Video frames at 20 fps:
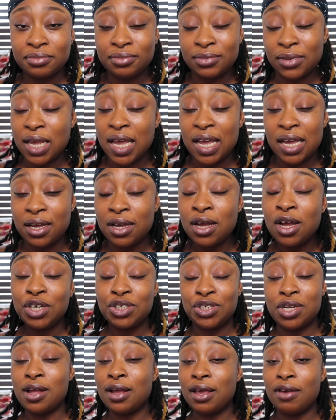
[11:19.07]
okay
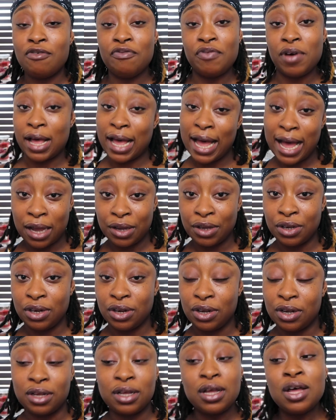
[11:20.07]
she don't give a fuck how you
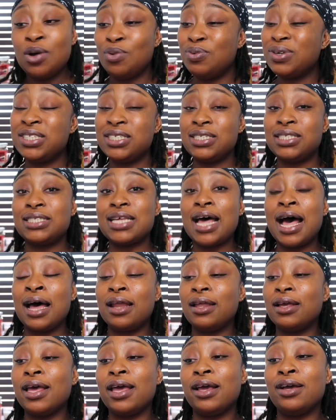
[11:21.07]
look which
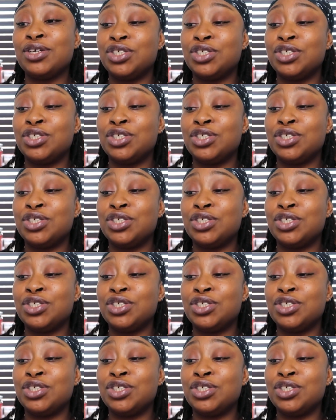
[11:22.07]
sad, okay?